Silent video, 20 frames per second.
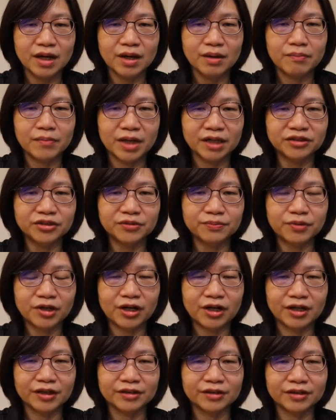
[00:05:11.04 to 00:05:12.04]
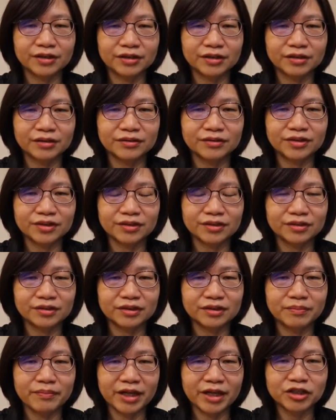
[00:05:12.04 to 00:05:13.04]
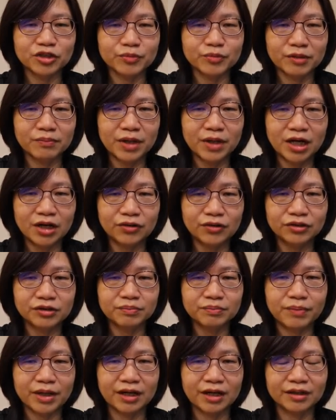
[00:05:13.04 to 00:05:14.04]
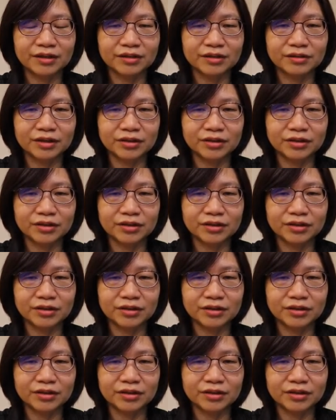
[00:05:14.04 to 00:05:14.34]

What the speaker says: multiply the maximum power by